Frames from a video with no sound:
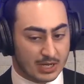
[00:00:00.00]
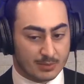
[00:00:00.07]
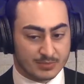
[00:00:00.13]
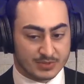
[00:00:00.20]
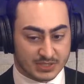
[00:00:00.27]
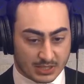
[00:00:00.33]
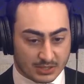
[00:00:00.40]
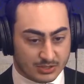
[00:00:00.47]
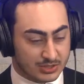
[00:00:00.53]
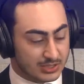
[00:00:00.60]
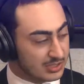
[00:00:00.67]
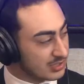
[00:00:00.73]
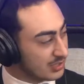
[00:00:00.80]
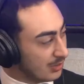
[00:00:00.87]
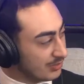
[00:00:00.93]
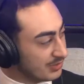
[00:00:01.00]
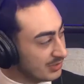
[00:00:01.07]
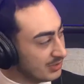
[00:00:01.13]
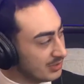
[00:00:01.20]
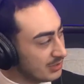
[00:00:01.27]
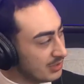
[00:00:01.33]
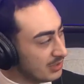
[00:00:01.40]
sexually
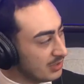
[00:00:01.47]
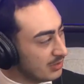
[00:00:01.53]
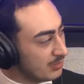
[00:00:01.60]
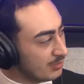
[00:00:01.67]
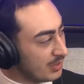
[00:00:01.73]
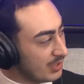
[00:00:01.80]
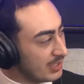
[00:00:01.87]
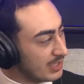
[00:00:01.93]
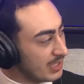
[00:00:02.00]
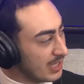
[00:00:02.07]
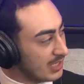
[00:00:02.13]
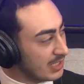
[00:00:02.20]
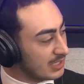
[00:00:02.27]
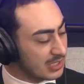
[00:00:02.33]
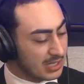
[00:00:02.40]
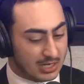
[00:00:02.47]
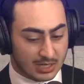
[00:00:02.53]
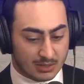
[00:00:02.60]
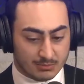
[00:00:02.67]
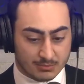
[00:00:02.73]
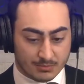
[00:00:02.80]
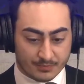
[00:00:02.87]
assaulted by a
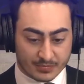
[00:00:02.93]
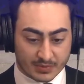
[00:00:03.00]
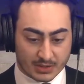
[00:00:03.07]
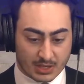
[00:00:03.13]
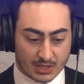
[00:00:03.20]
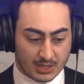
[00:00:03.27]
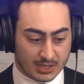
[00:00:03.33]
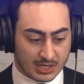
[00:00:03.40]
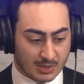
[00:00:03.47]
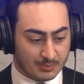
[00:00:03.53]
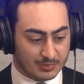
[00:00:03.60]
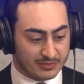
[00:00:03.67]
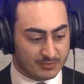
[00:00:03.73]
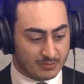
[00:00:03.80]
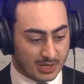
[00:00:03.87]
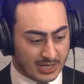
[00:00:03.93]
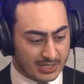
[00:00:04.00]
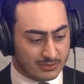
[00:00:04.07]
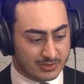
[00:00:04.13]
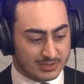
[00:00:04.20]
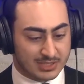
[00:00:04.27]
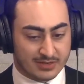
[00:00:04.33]
couple of
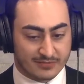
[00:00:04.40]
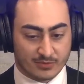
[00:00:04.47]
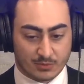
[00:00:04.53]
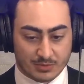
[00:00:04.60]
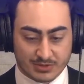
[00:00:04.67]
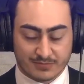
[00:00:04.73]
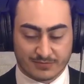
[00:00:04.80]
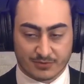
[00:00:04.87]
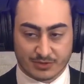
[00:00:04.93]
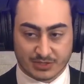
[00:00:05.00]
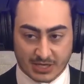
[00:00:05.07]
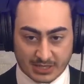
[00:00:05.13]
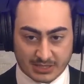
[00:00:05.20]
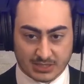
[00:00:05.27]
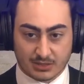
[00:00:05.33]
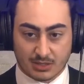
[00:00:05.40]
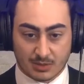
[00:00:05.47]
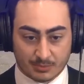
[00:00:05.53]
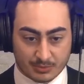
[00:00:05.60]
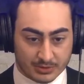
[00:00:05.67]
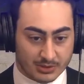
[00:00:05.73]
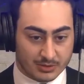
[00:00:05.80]
migrants, and if it wasn't for a taxi guy
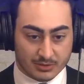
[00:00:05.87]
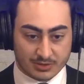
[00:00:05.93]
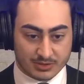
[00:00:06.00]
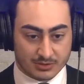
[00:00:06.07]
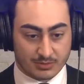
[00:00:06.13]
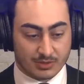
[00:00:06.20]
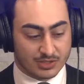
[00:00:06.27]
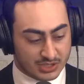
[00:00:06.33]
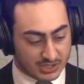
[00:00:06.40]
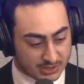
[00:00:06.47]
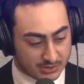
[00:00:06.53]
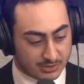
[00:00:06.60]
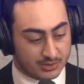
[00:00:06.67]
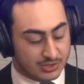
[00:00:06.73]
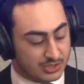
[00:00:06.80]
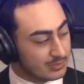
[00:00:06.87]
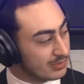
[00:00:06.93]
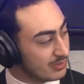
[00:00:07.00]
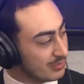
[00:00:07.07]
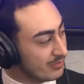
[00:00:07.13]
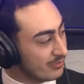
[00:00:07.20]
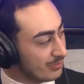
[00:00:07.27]
pulling across the road, she's certain she would
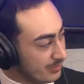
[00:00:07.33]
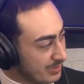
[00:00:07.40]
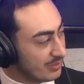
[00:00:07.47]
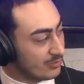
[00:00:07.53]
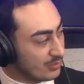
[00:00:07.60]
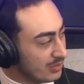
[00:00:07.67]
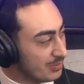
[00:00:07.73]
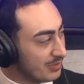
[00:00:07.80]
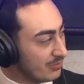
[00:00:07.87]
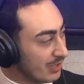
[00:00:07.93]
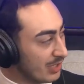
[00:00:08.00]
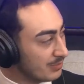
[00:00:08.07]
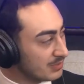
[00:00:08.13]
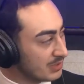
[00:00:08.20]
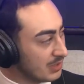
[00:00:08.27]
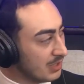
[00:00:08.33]
have been raped.